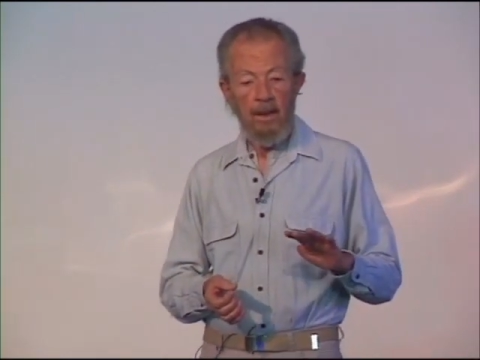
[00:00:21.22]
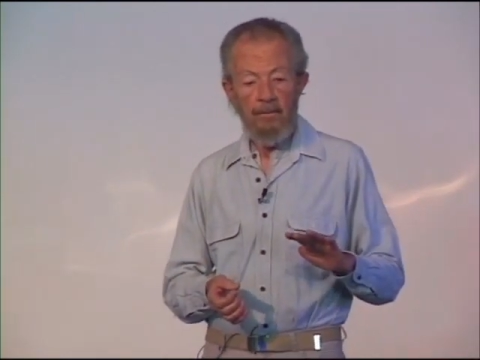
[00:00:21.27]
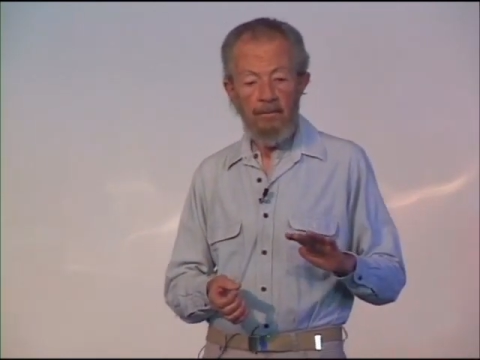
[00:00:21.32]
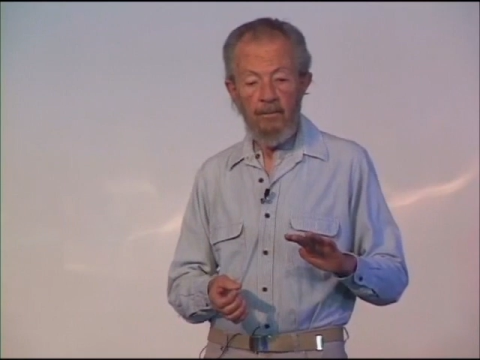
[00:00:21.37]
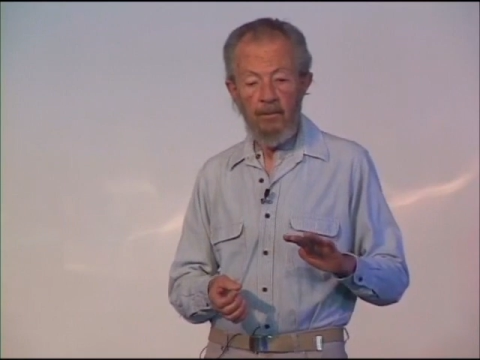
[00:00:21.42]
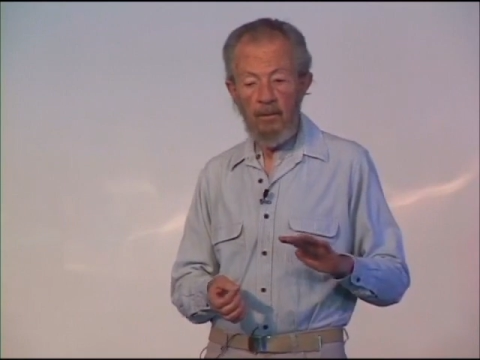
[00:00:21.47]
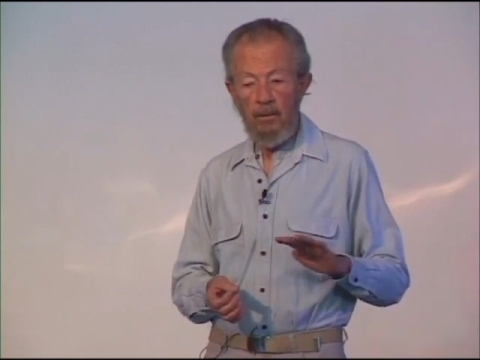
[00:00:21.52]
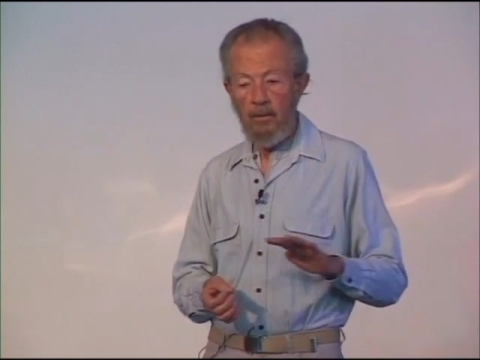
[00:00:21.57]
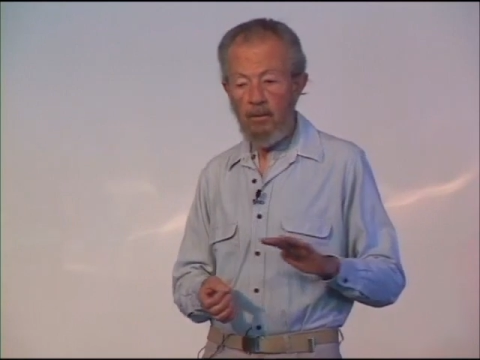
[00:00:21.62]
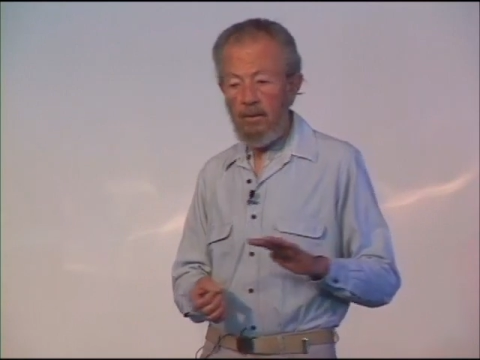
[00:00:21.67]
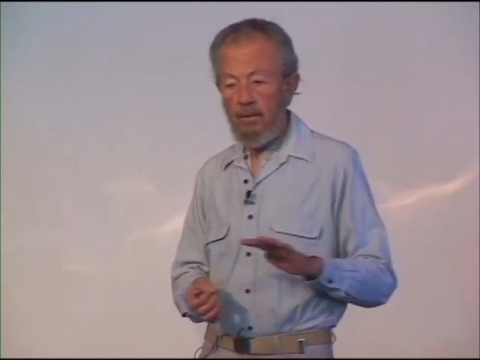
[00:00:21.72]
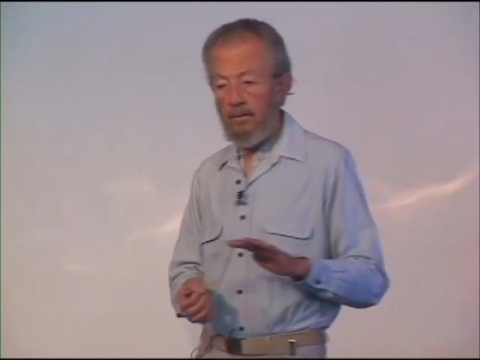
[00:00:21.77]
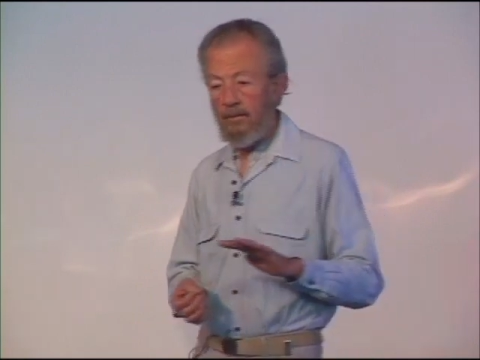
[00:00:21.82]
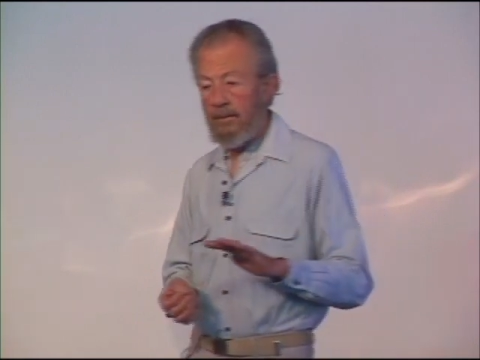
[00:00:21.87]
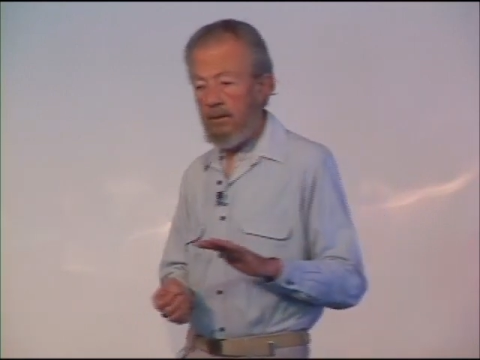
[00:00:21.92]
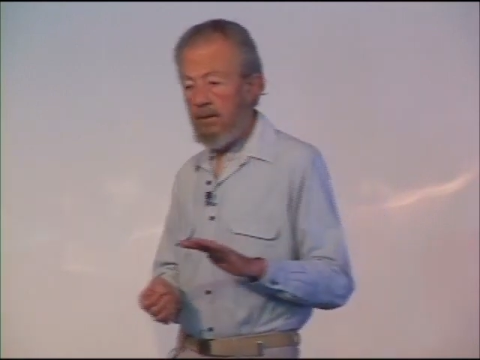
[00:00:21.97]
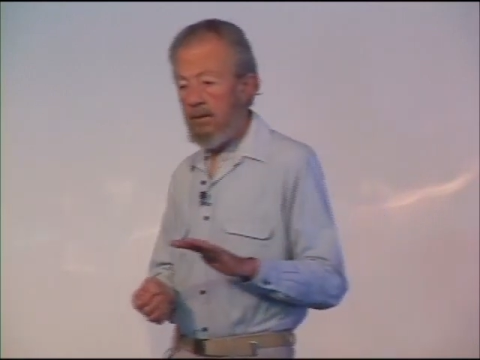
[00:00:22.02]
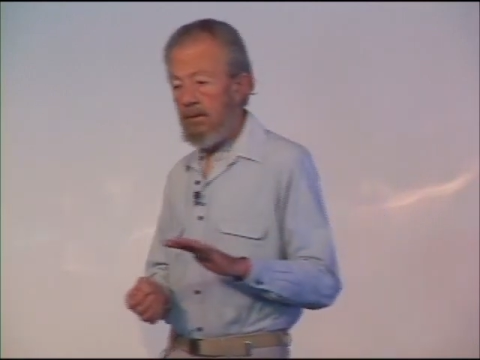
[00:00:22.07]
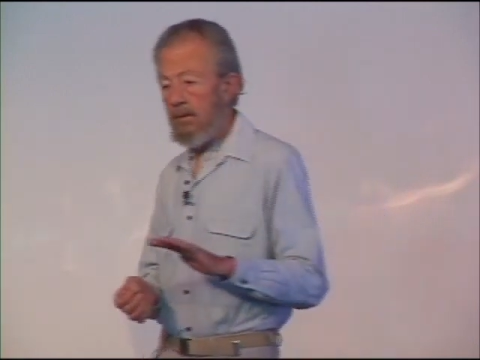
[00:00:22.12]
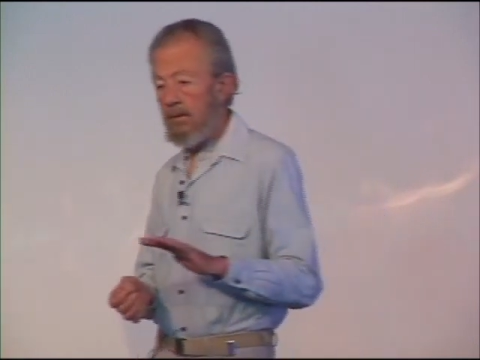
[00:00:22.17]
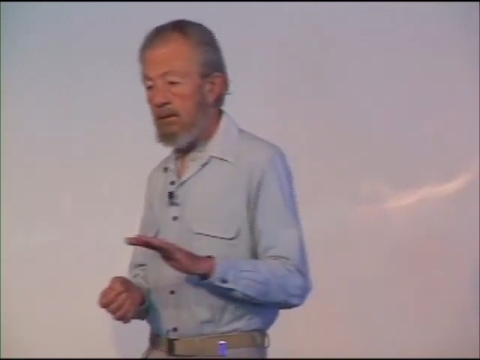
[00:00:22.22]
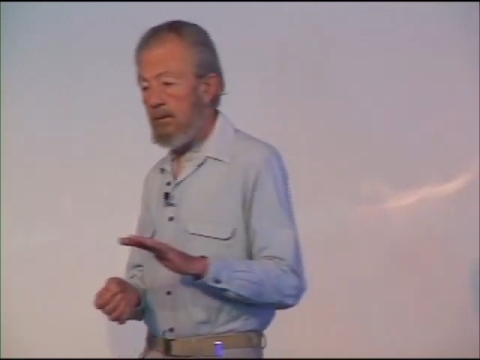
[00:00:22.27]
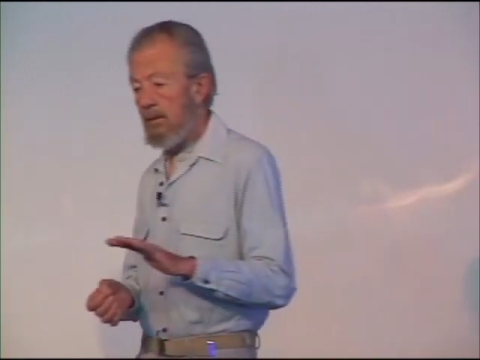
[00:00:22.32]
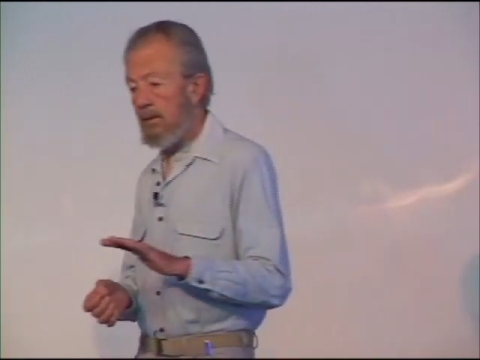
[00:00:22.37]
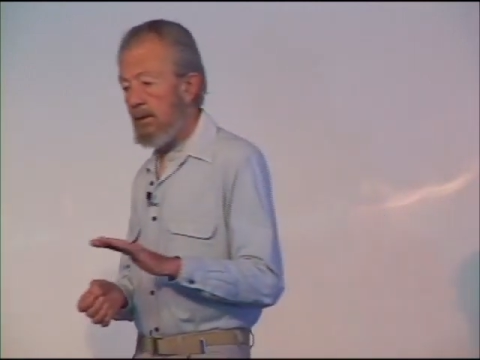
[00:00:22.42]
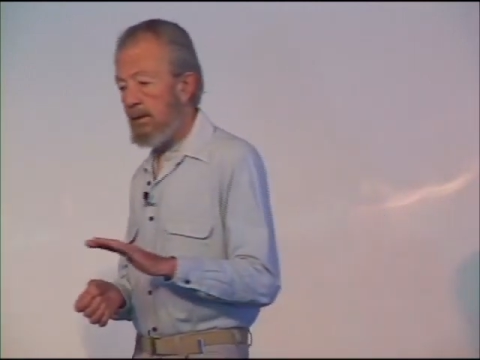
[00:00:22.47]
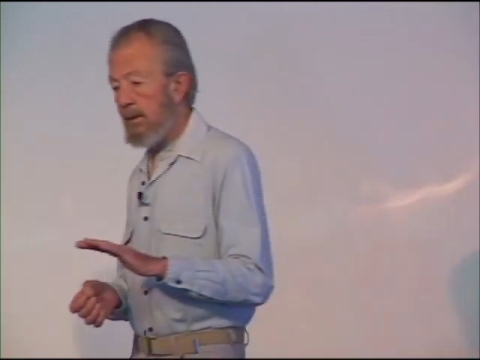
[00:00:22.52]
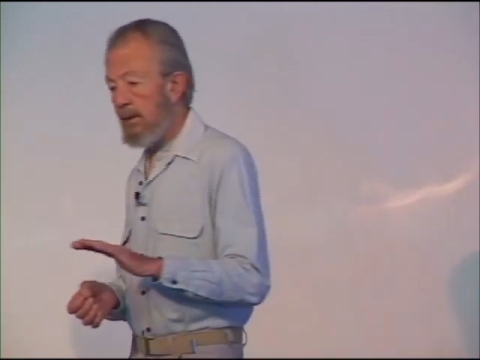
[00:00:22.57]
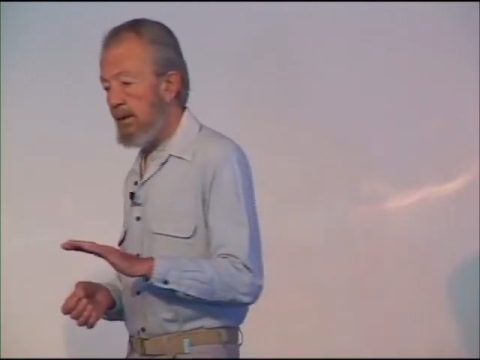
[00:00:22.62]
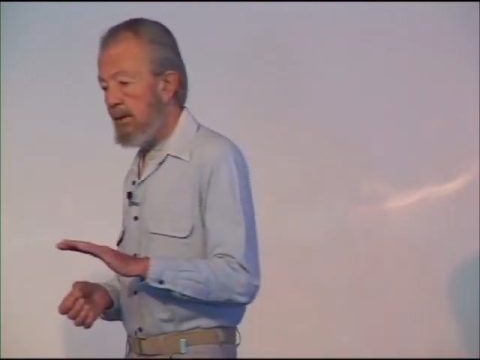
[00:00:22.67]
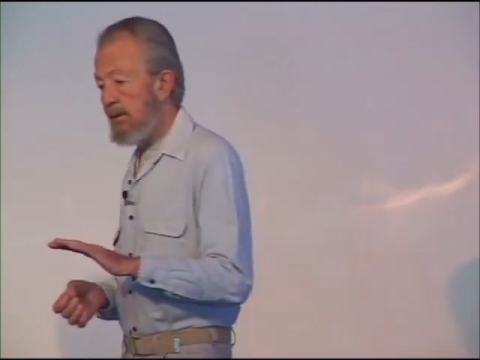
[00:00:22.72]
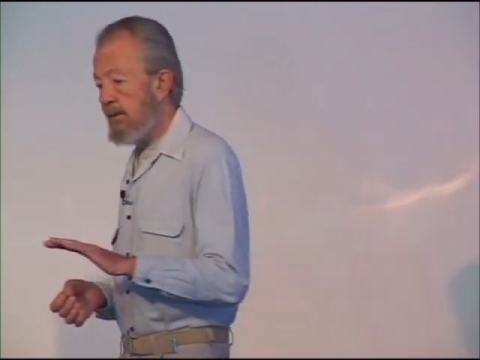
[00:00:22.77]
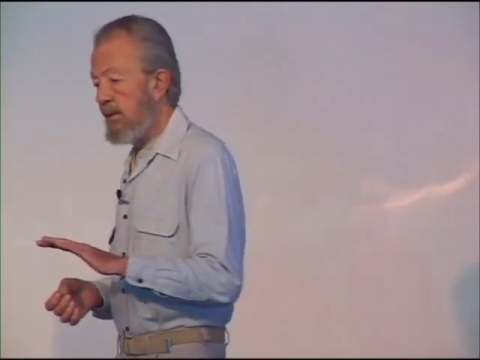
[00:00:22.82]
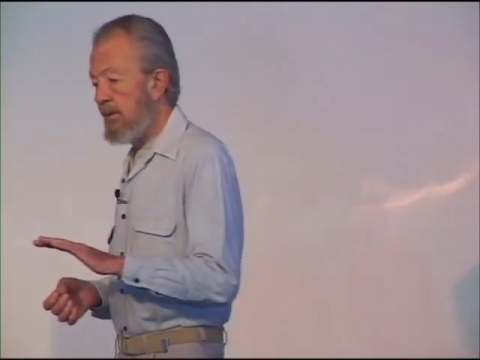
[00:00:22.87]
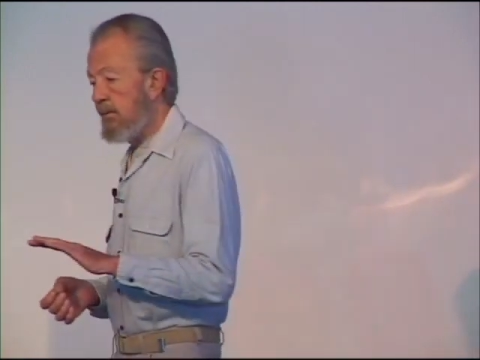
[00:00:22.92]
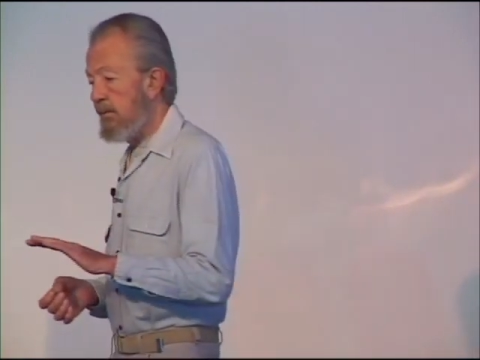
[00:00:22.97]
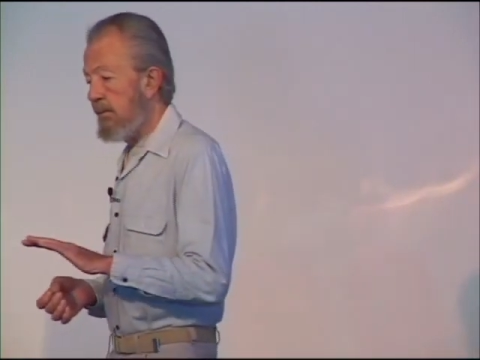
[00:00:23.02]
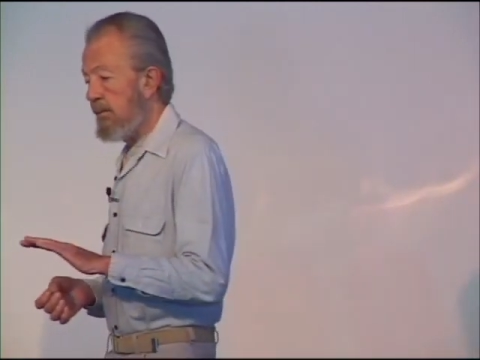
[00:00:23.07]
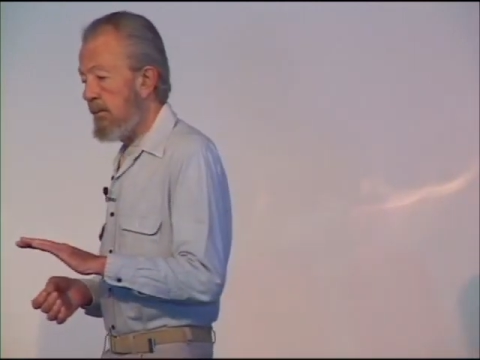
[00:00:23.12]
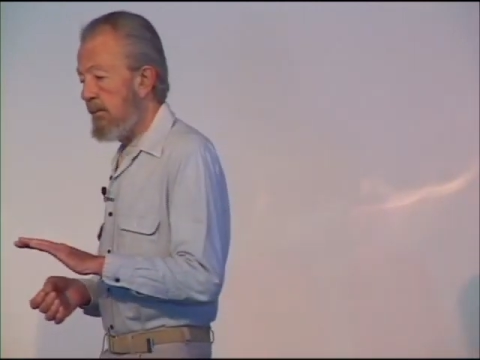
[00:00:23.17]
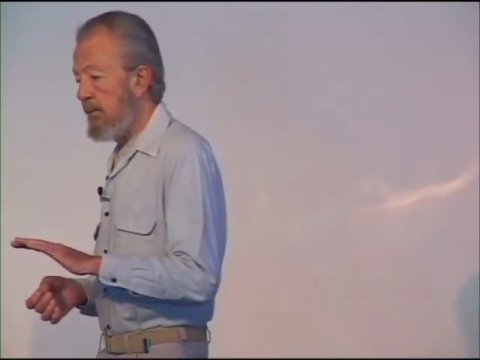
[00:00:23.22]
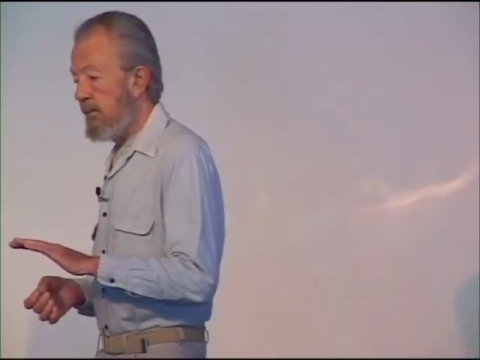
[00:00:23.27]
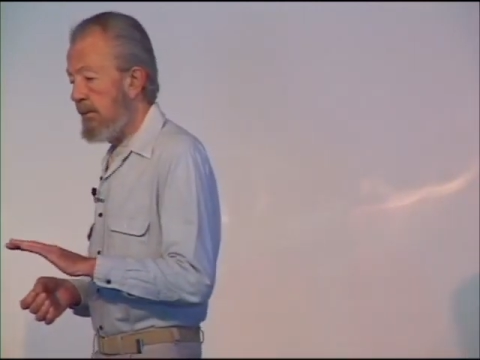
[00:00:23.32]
If you look over here, you're looking at the